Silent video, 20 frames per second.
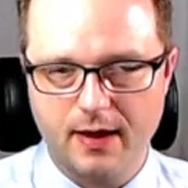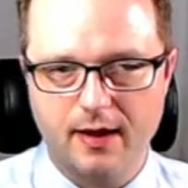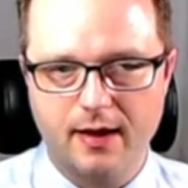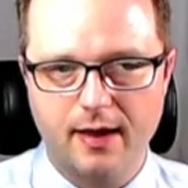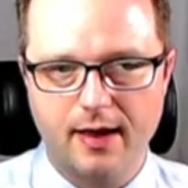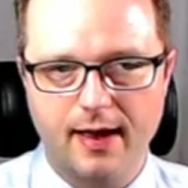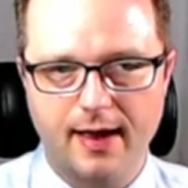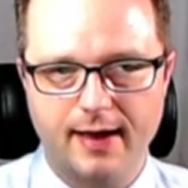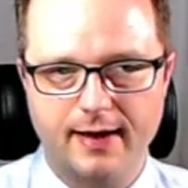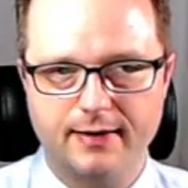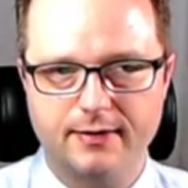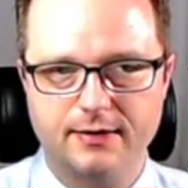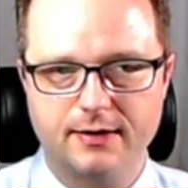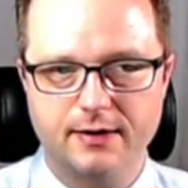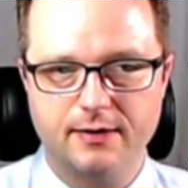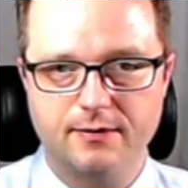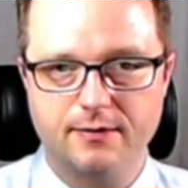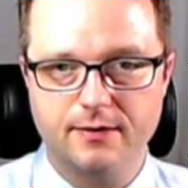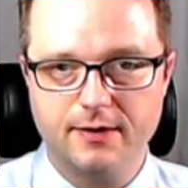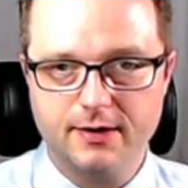And
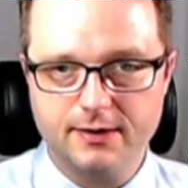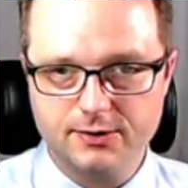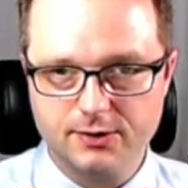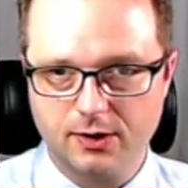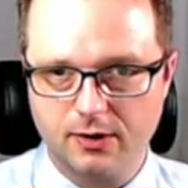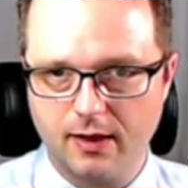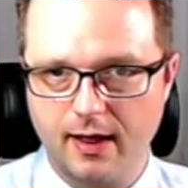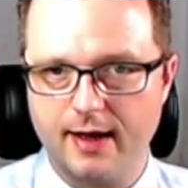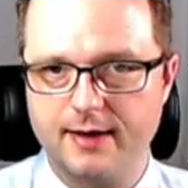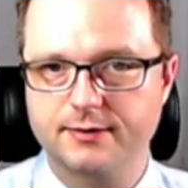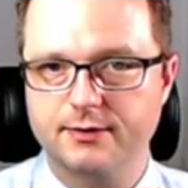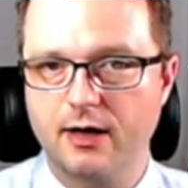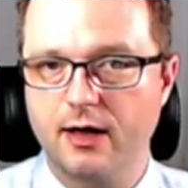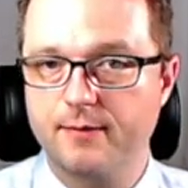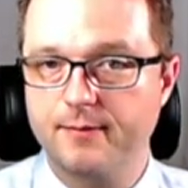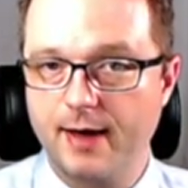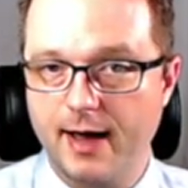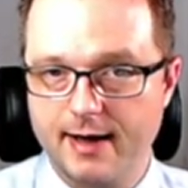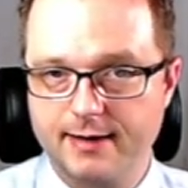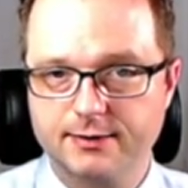in this class, I'm
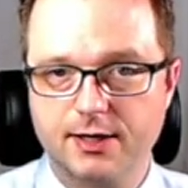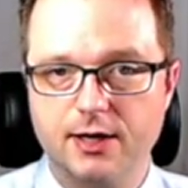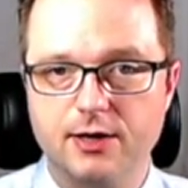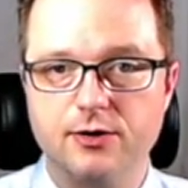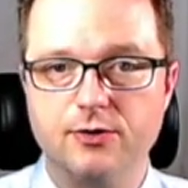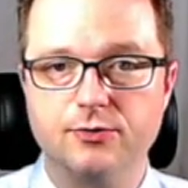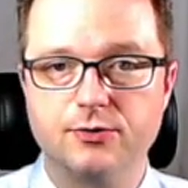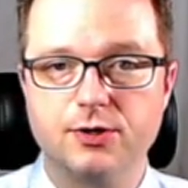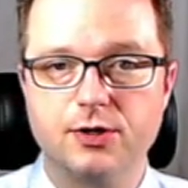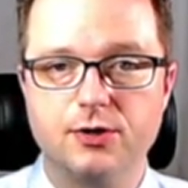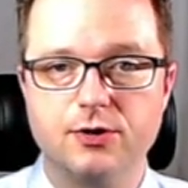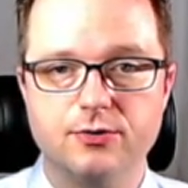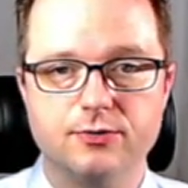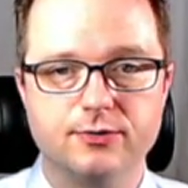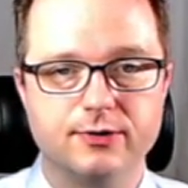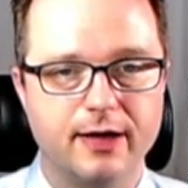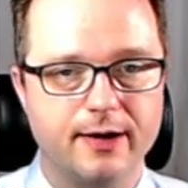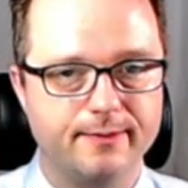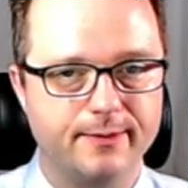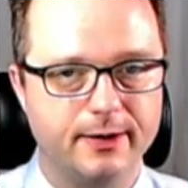asking you to use
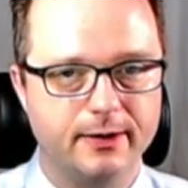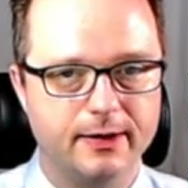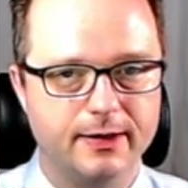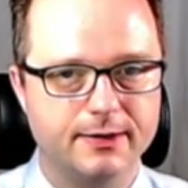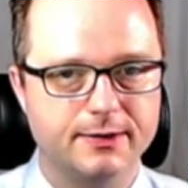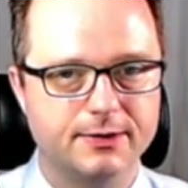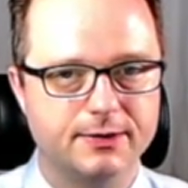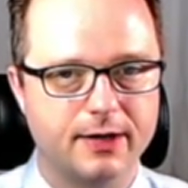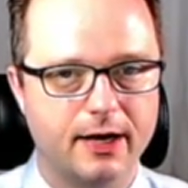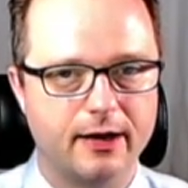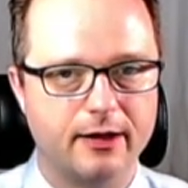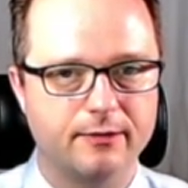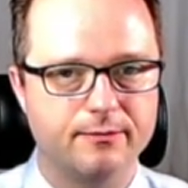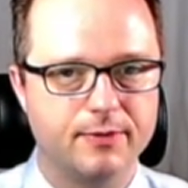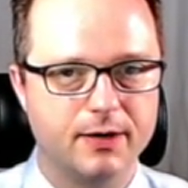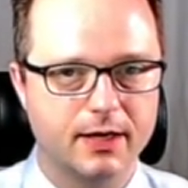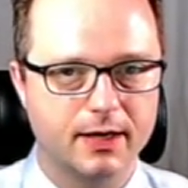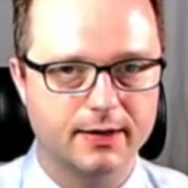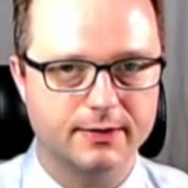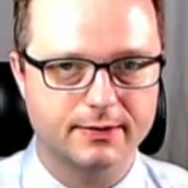MLA style
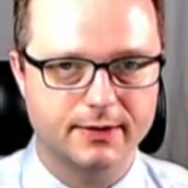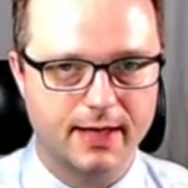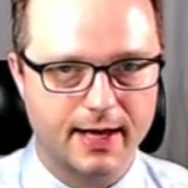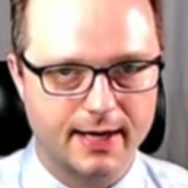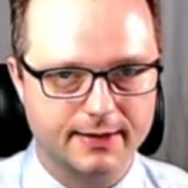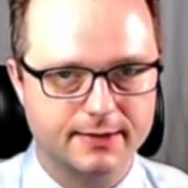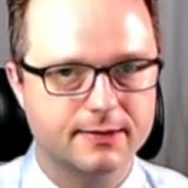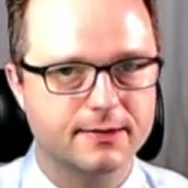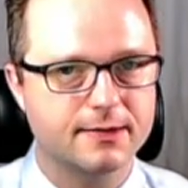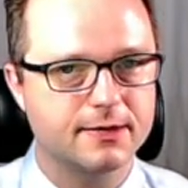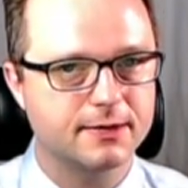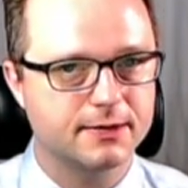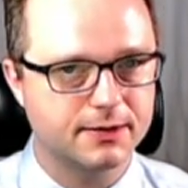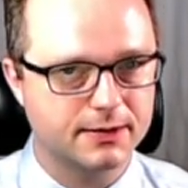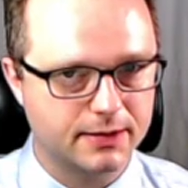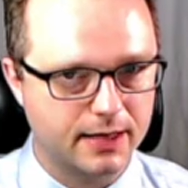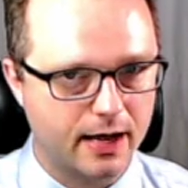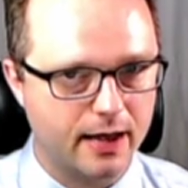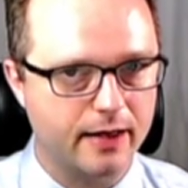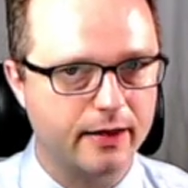because that's the
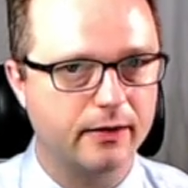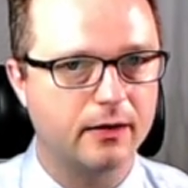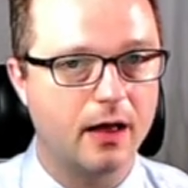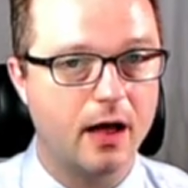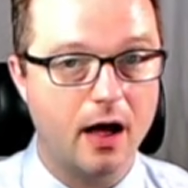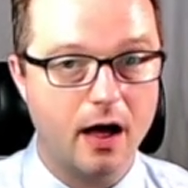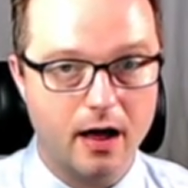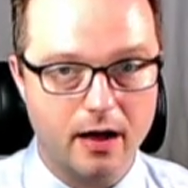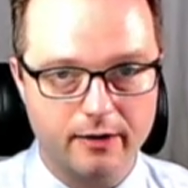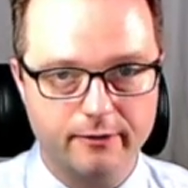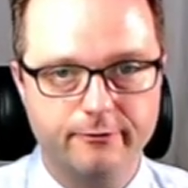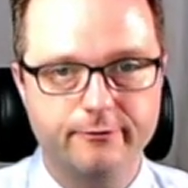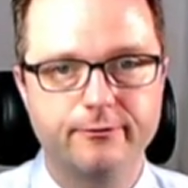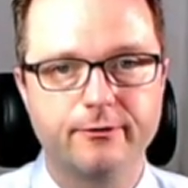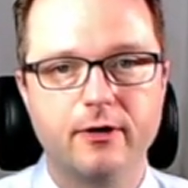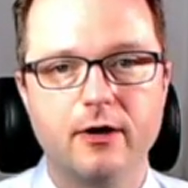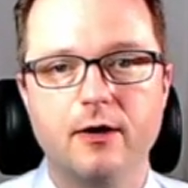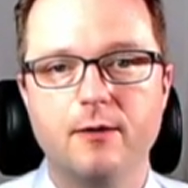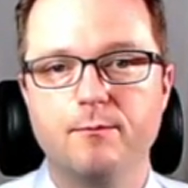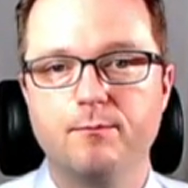style of
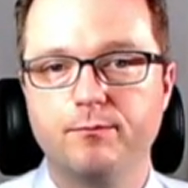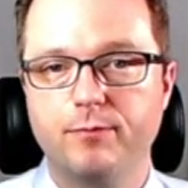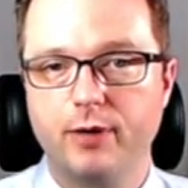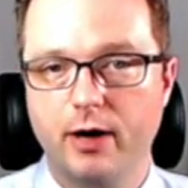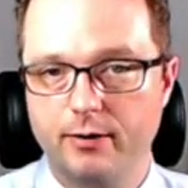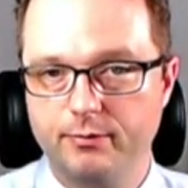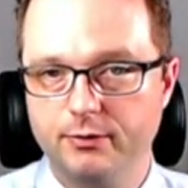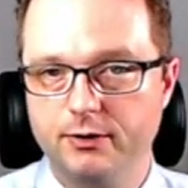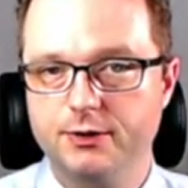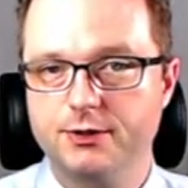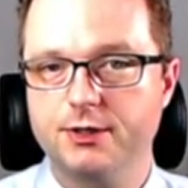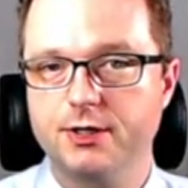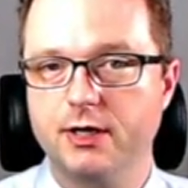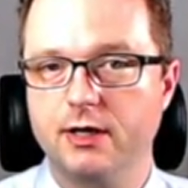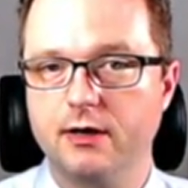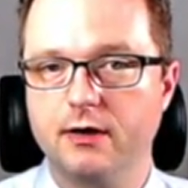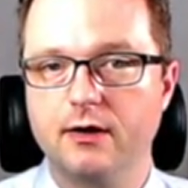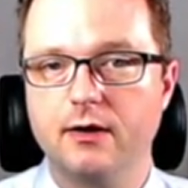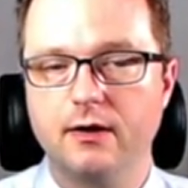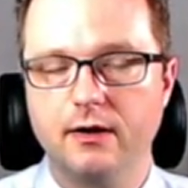
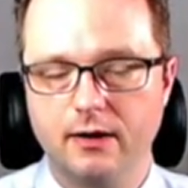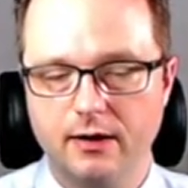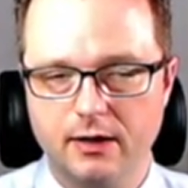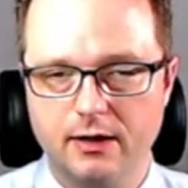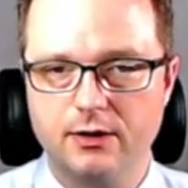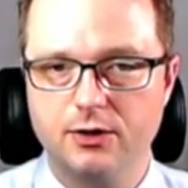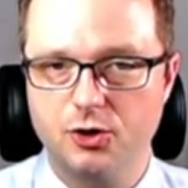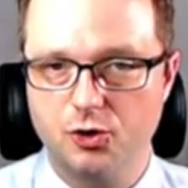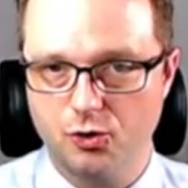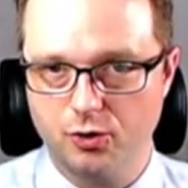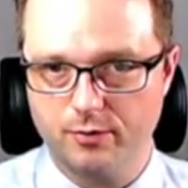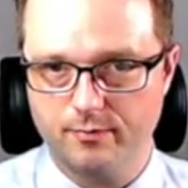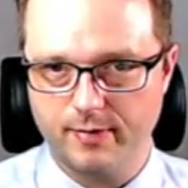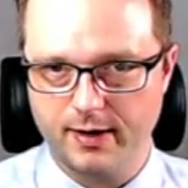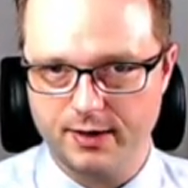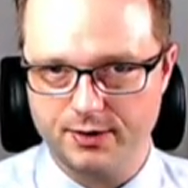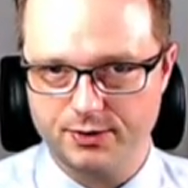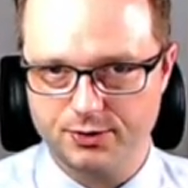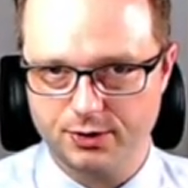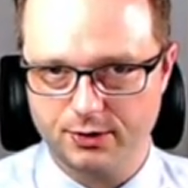publishing in your
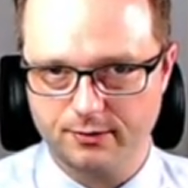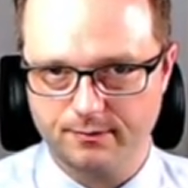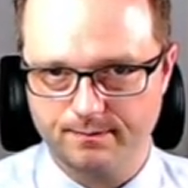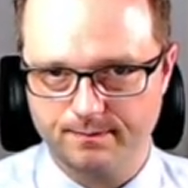major.